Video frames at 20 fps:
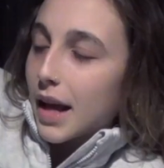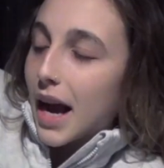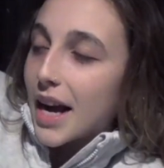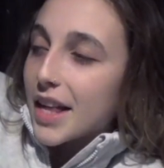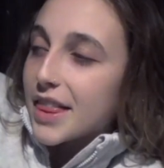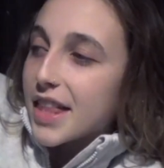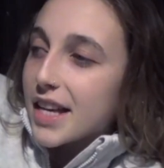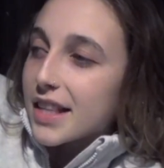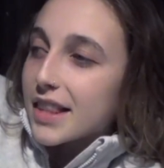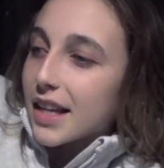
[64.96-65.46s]
I
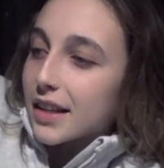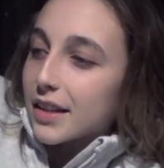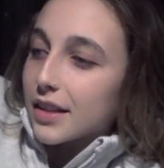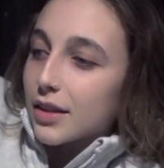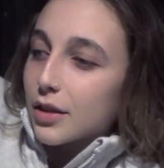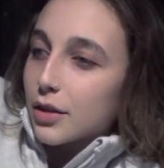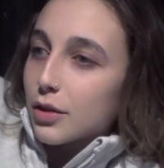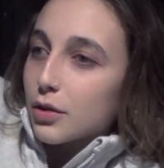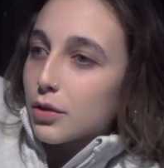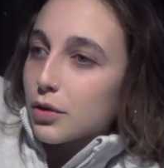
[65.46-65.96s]
think that
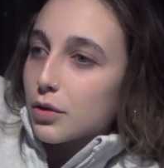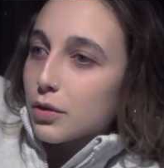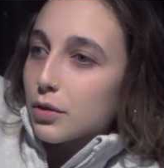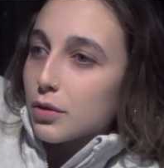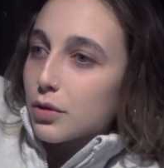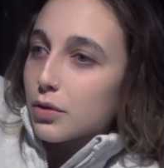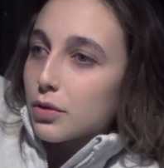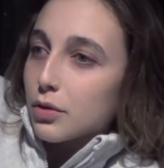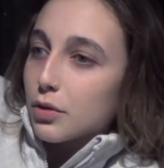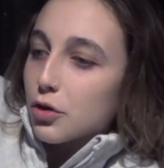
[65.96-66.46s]

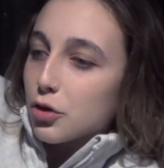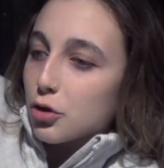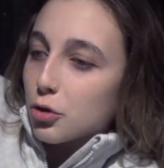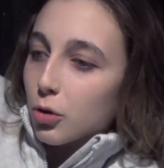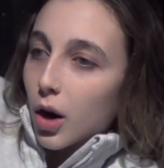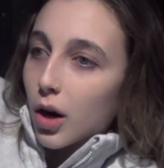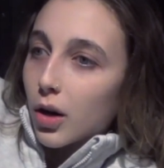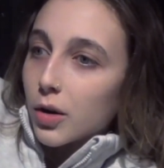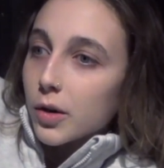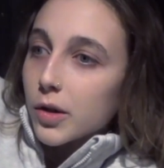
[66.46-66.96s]

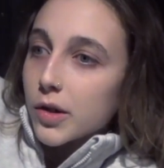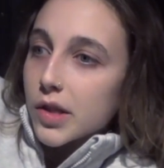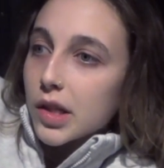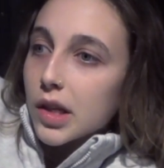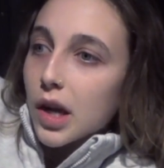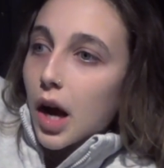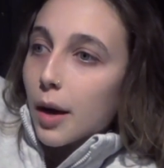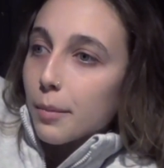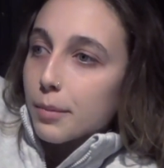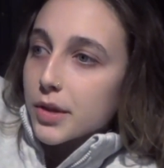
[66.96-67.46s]
struggles and
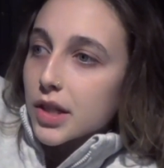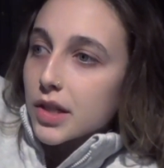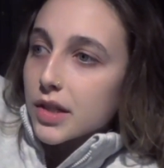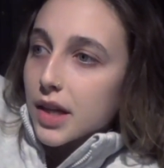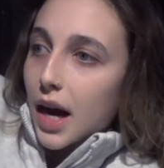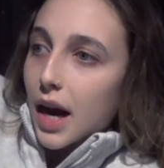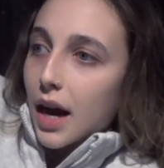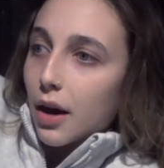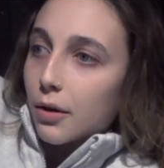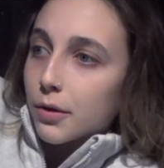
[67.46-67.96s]
ups and
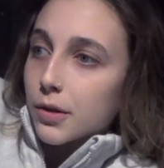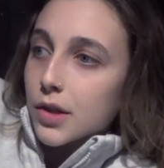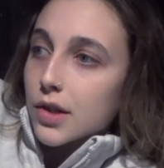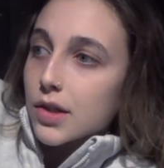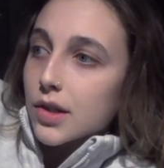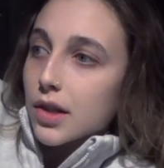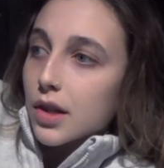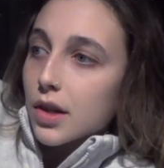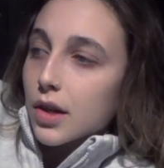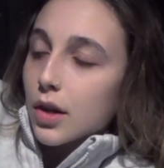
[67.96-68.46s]

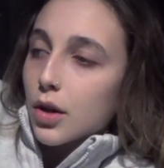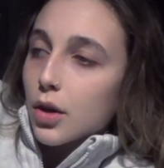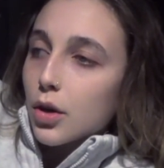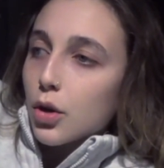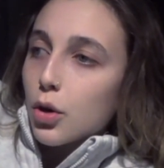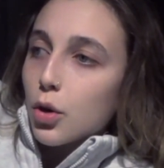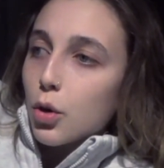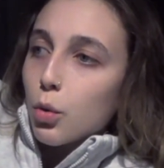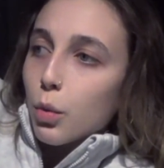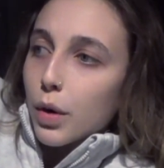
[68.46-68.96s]
downs
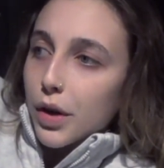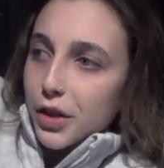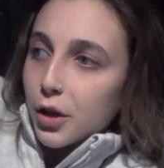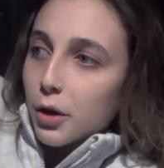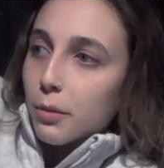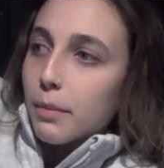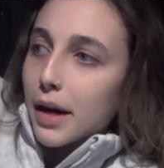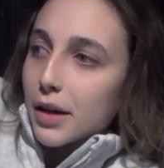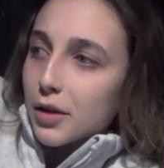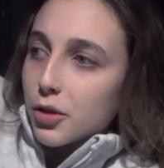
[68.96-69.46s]
with your
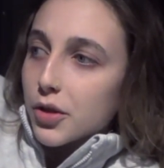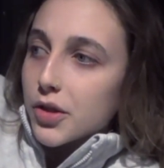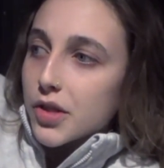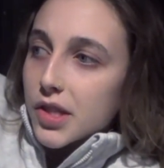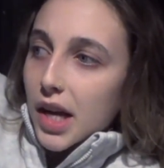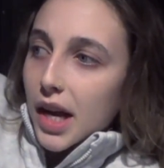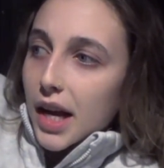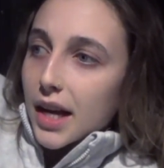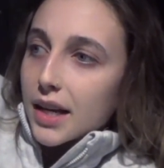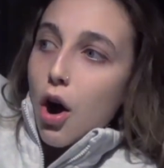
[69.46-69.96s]
mental
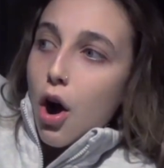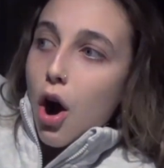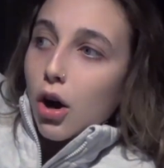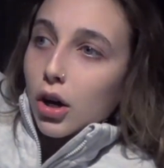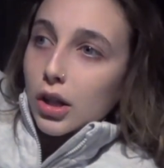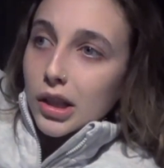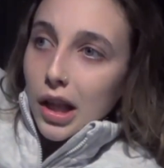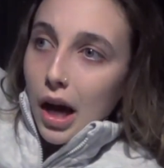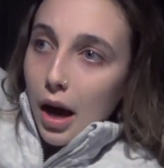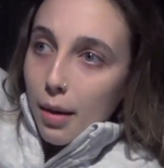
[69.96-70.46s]
state are
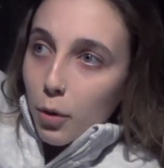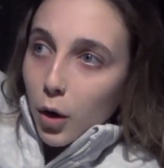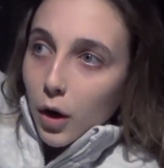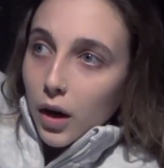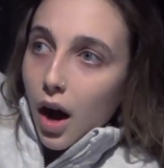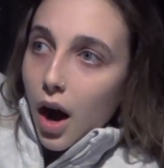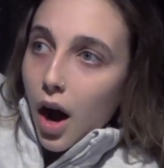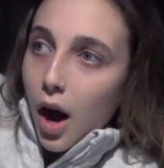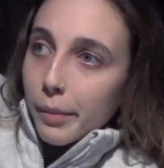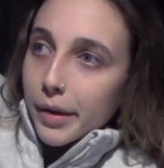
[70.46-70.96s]
a lot more
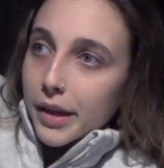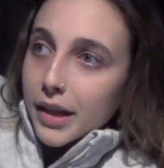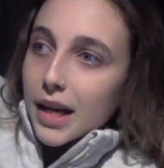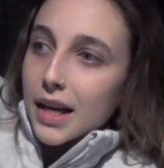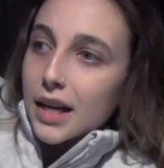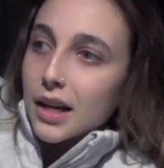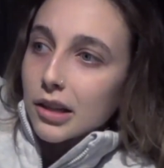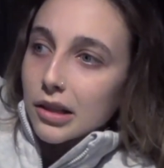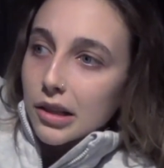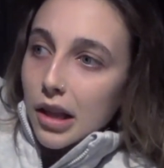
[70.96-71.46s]
common
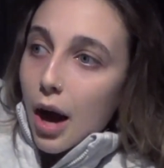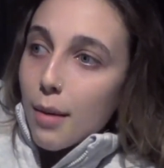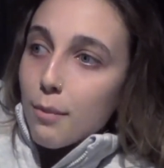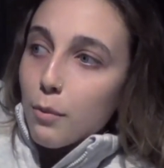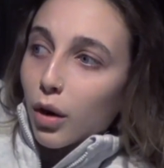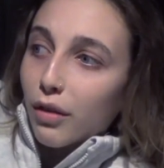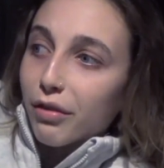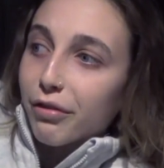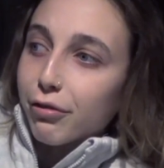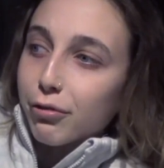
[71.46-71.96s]
and a lot
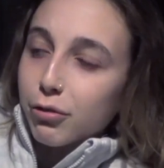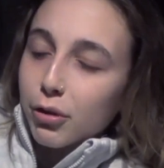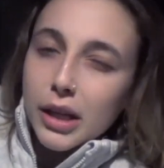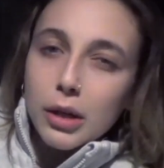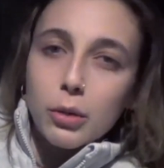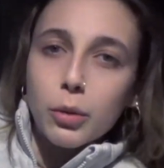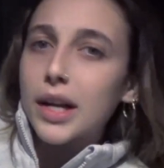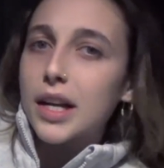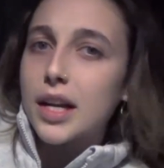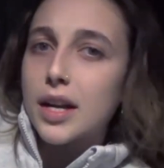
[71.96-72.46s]
more
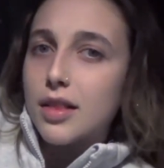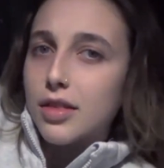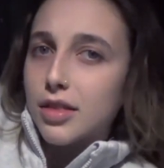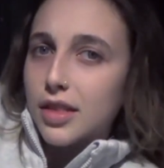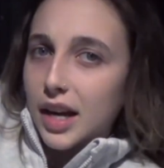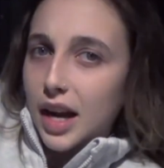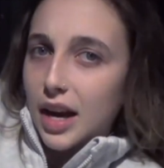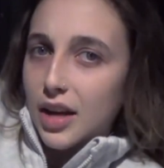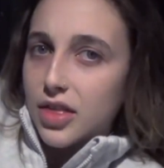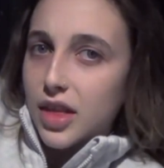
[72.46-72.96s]
frequent
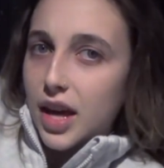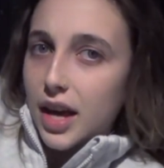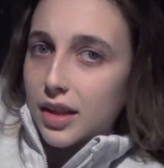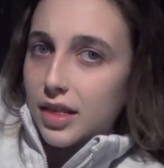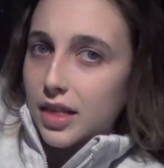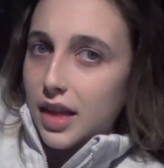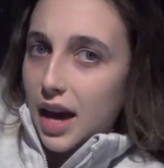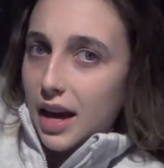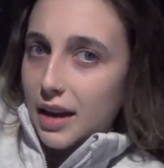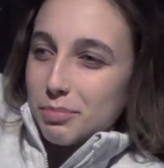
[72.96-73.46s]
than I think
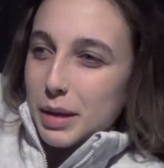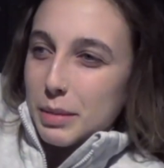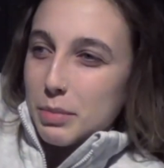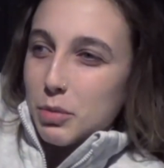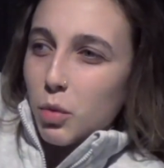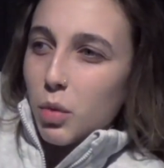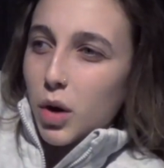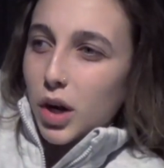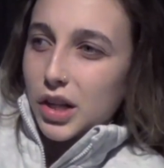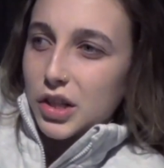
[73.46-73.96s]
that
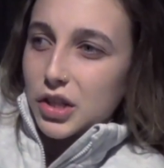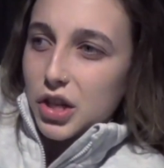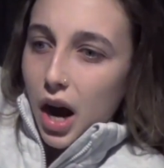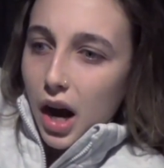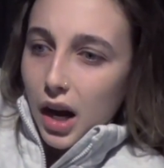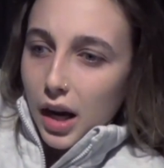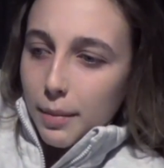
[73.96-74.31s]
people want to talk